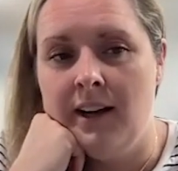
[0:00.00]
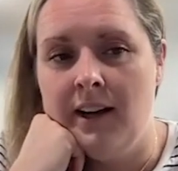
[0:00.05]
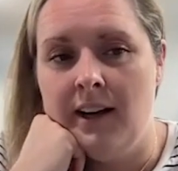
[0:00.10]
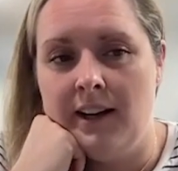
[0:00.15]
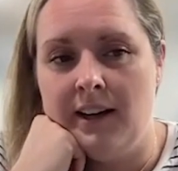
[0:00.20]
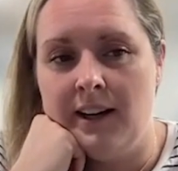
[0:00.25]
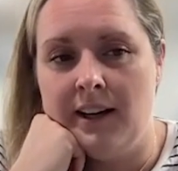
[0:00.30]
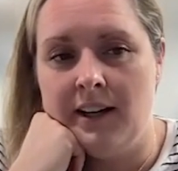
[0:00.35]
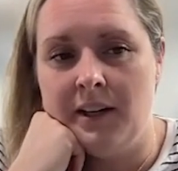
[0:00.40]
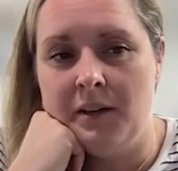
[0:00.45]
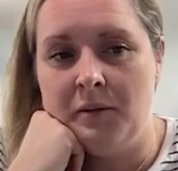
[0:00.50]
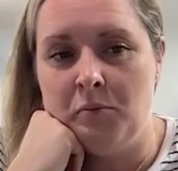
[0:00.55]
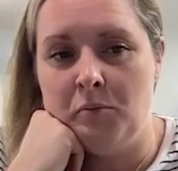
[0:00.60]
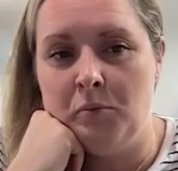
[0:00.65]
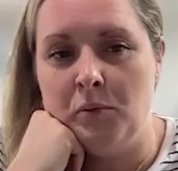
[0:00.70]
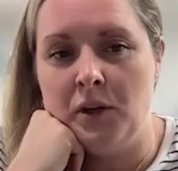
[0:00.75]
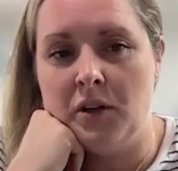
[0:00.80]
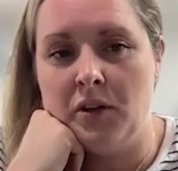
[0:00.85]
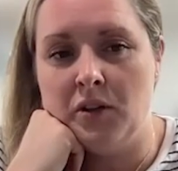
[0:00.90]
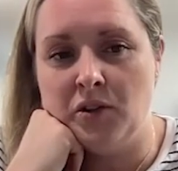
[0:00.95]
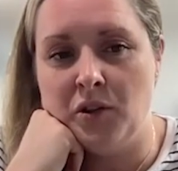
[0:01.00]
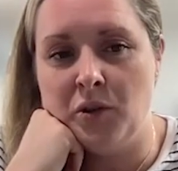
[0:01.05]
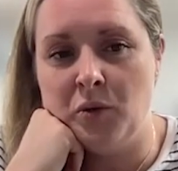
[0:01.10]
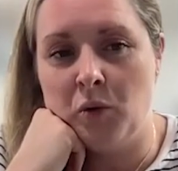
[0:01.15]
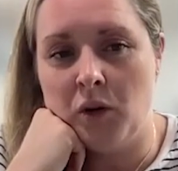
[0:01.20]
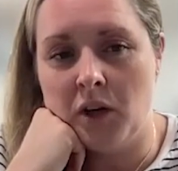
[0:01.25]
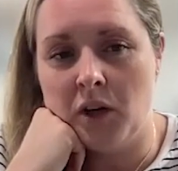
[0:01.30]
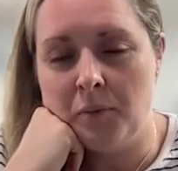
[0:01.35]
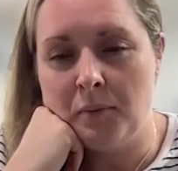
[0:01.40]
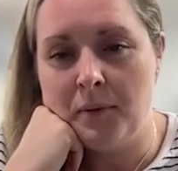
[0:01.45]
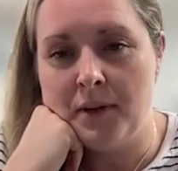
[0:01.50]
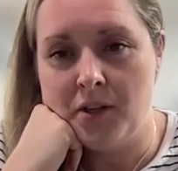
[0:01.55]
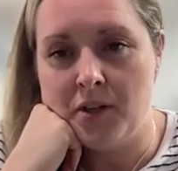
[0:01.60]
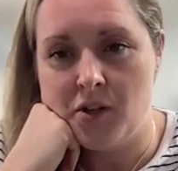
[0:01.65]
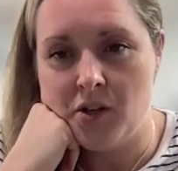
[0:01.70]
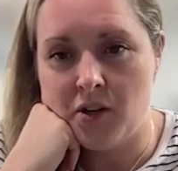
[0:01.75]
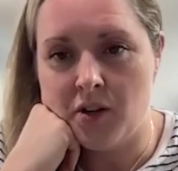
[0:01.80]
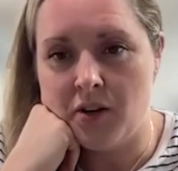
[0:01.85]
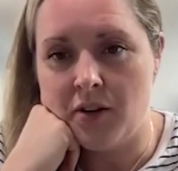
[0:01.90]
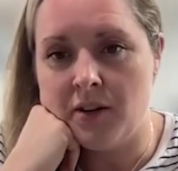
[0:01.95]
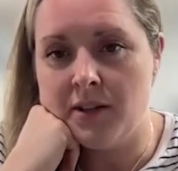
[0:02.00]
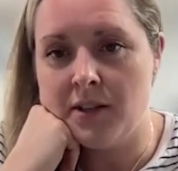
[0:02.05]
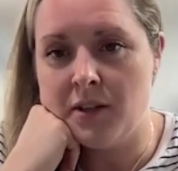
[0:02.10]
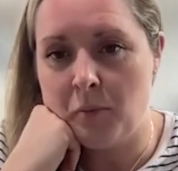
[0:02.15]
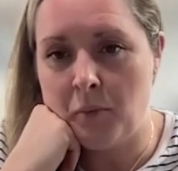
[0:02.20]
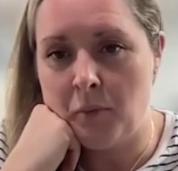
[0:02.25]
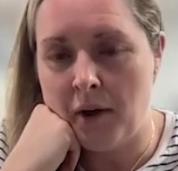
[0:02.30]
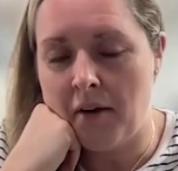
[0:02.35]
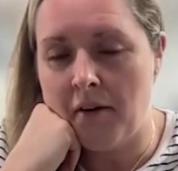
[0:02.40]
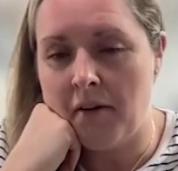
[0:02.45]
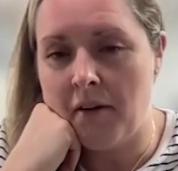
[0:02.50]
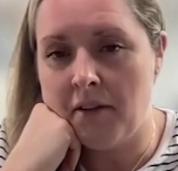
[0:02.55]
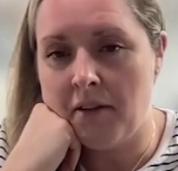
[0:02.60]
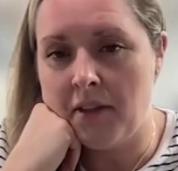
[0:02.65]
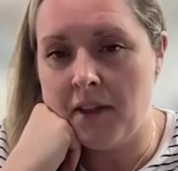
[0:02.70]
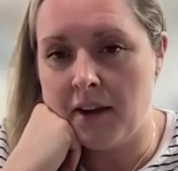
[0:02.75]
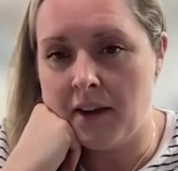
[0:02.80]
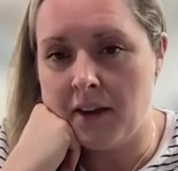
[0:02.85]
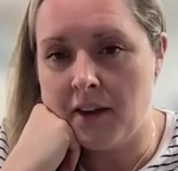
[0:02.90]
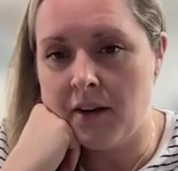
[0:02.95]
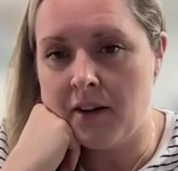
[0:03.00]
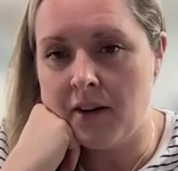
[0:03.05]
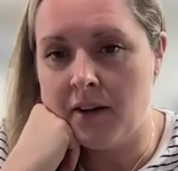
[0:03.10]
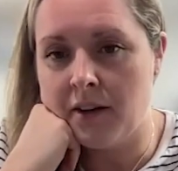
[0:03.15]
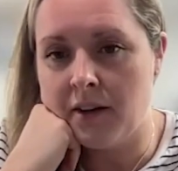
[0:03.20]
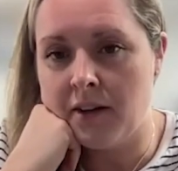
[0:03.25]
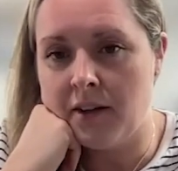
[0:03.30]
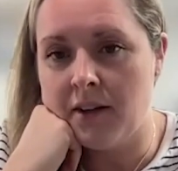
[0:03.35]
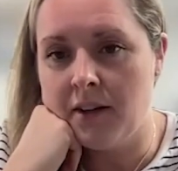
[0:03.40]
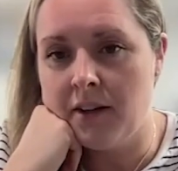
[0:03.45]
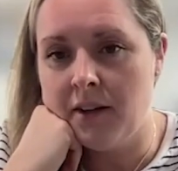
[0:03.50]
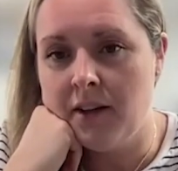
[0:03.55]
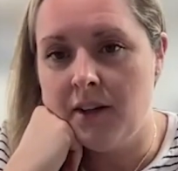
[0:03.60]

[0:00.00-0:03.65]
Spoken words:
because you want to be sure as a parent that you're